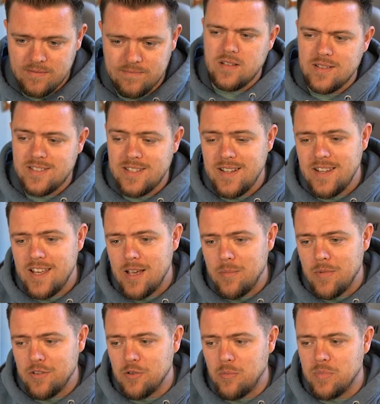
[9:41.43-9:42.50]

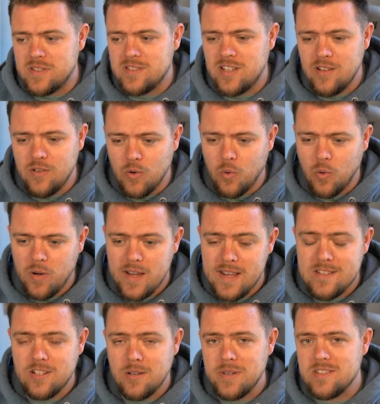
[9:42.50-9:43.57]
CDM number 2 is
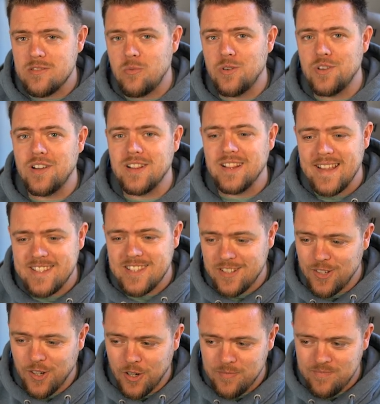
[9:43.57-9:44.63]
going to be someone lesser
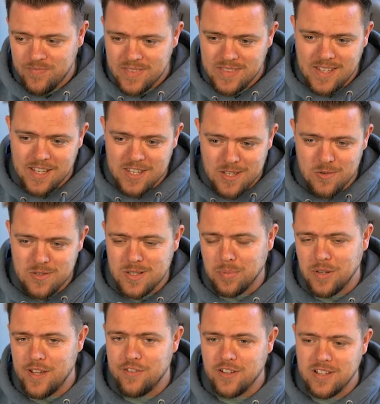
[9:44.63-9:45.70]
known that used to
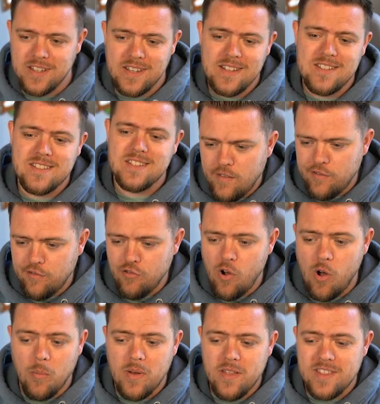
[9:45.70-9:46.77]
play for Leeds
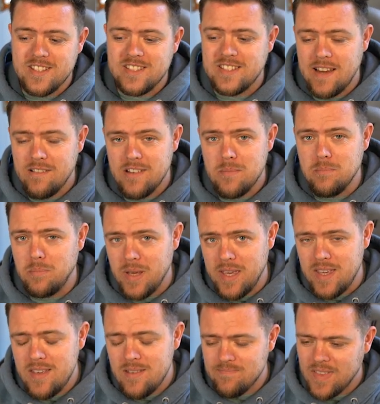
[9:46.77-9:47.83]
from the Serie
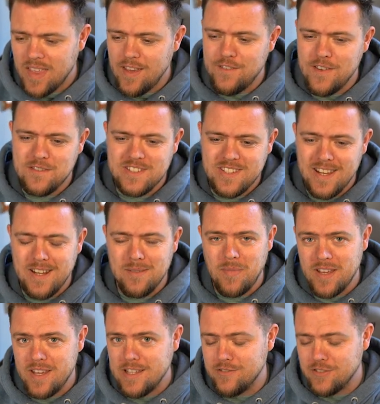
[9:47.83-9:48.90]
B If you've seen
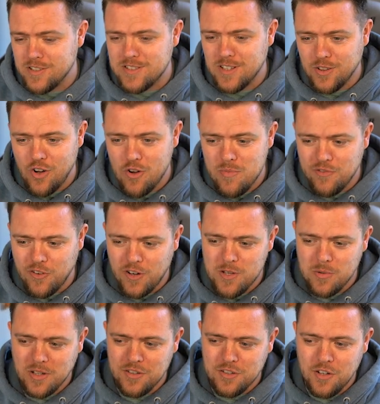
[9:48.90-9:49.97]
my Evo to glory before, you
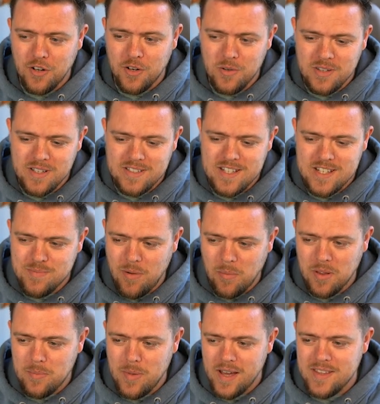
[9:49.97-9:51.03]
will know who this is
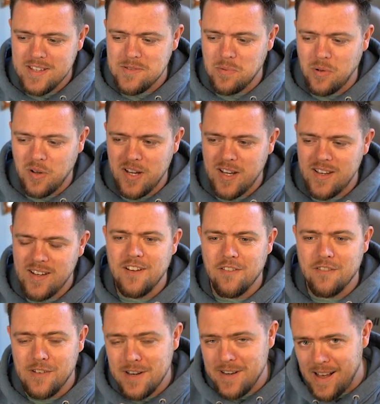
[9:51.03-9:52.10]
probably by this point.
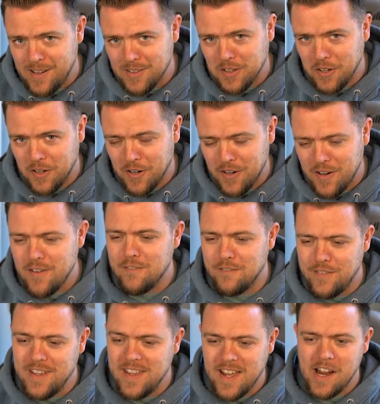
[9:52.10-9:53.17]
Ronaldo
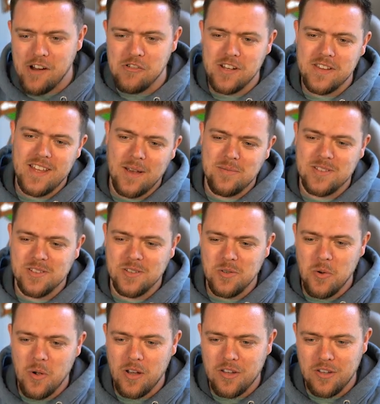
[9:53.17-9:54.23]
Vieira, the
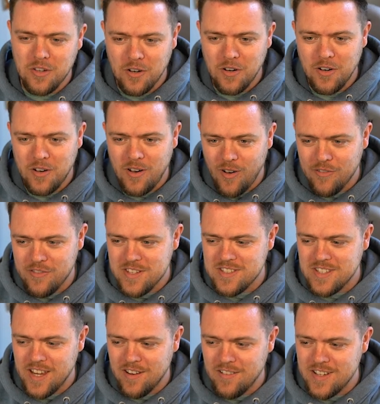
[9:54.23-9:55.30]
absolute go of the
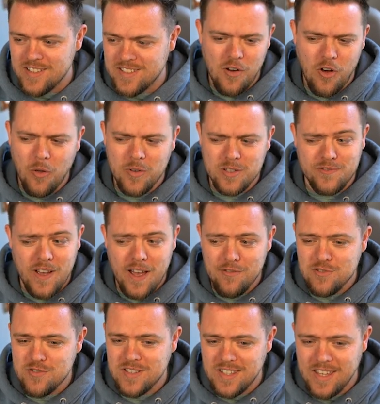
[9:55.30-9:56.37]
series. Almost
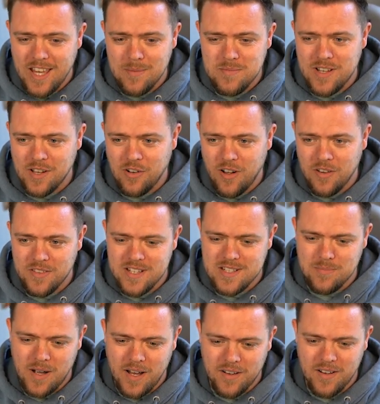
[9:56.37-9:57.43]
500 games I got on this
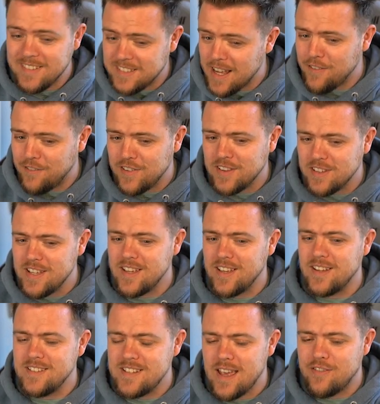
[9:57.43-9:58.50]
man.
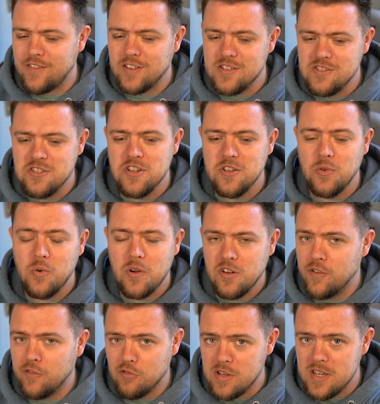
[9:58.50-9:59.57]
Definitely due
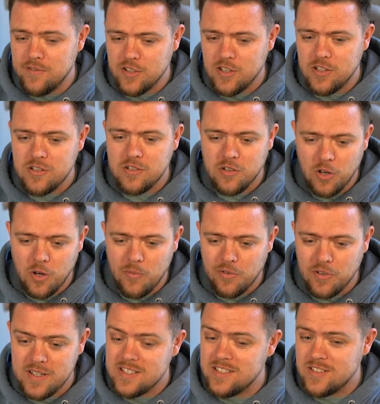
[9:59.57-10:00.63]
another Evo.
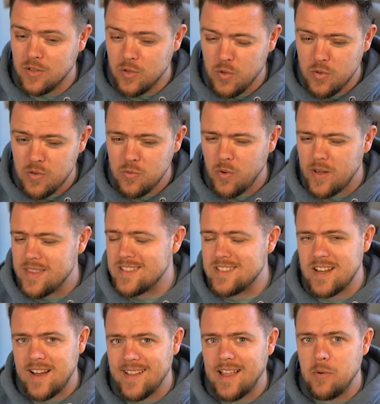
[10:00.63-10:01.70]
Hopefully soon when they
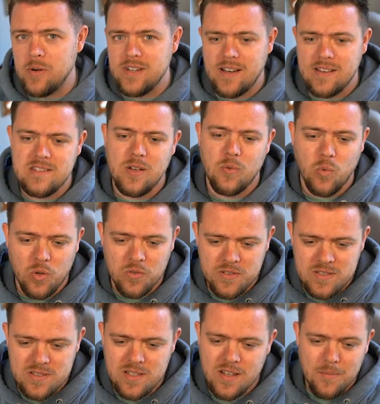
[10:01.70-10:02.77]
start allowing
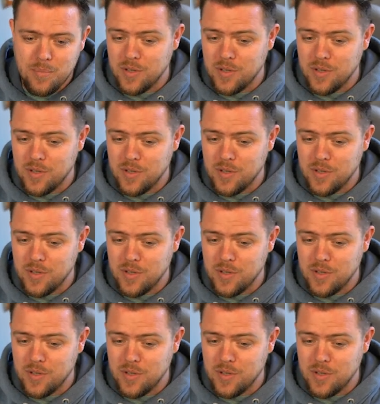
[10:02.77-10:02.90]
91s.